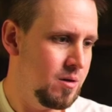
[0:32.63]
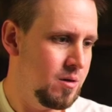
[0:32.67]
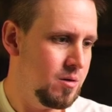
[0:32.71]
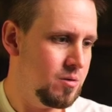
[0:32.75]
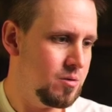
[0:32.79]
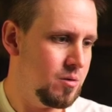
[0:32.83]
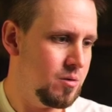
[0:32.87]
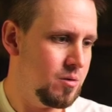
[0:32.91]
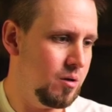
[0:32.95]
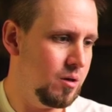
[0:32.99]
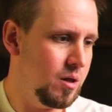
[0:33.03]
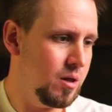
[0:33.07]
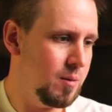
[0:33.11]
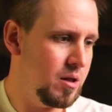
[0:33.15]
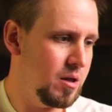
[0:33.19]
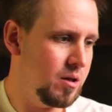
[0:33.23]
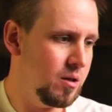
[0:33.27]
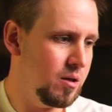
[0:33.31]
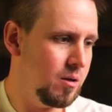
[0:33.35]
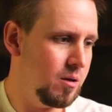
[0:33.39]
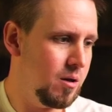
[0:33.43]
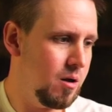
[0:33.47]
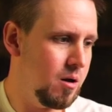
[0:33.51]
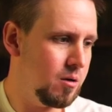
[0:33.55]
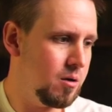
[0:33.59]
So let me
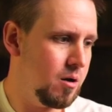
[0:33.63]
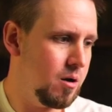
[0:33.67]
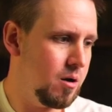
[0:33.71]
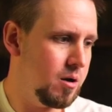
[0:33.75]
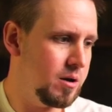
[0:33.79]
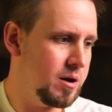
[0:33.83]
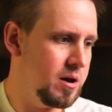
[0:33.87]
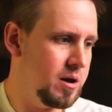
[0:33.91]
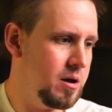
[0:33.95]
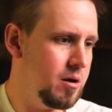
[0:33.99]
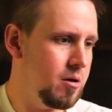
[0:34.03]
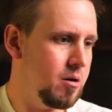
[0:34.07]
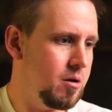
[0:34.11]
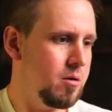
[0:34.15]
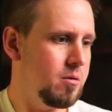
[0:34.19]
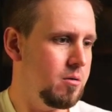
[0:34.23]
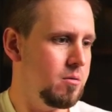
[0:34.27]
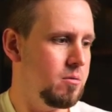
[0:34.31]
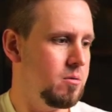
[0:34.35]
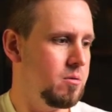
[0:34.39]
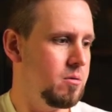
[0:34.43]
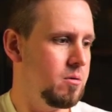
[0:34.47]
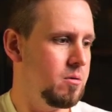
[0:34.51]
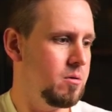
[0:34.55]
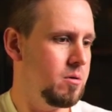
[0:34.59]
log on here,
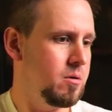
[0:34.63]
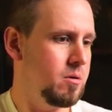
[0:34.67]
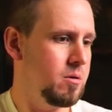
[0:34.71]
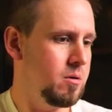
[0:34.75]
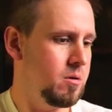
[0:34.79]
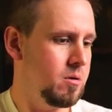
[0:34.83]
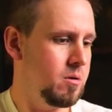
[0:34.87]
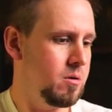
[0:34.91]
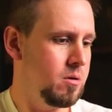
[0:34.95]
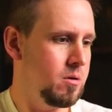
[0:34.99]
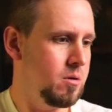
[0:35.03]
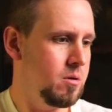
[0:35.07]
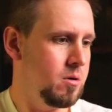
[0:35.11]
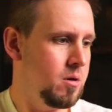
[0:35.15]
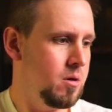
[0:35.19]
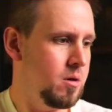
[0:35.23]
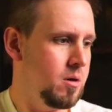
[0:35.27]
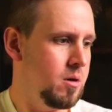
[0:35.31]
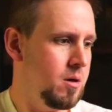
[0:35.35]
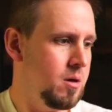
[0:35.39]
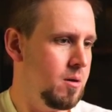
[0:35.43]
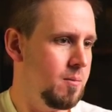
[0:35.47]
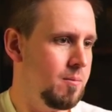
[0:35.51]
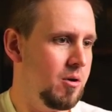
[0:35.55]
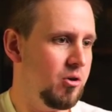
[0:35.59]

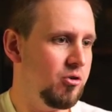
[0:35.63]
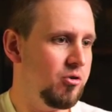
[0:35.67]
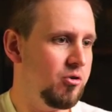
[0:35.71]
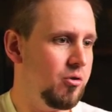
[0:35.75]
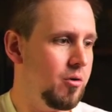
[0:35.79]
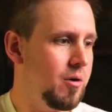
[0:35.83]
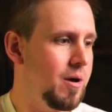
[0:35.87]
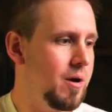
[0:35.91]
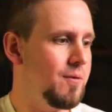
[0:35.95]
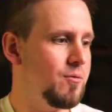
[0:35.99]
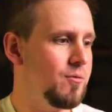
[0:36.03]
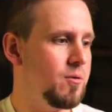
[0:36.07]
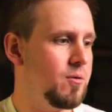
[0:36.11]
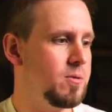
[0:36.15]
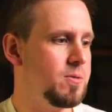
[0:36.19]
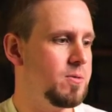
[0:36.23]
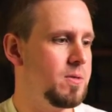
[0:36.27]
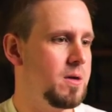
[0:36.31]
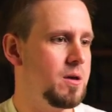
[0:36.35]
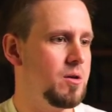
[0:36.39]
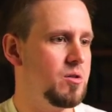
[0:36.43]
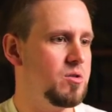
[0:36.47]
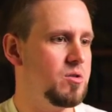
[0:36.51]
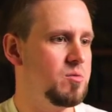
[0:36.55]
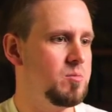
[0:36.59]
make sure
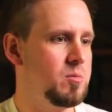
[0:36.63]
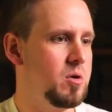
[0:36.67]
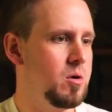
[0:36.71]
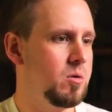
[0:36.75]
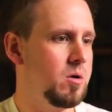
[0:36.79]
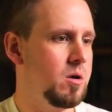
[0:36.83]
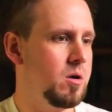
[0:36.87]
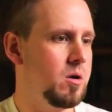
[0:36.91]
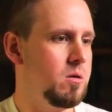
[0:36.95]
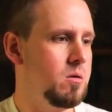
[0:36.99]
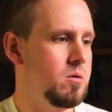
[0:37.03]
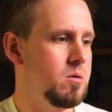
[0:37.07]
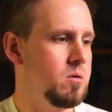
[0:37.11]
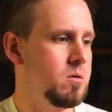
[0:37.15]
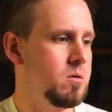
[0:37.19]
everything is muted.